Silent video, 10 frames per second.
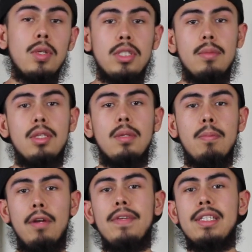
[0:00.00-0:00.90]
is gonna be the
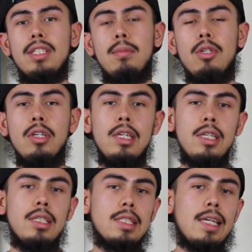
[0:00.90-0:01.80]
perfect summer
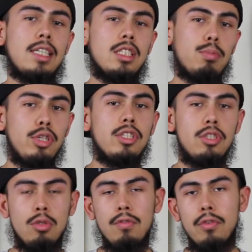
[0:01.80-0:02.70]
slash spring
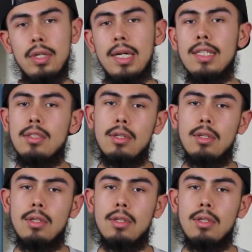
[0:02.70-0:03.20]
shoe for you guys.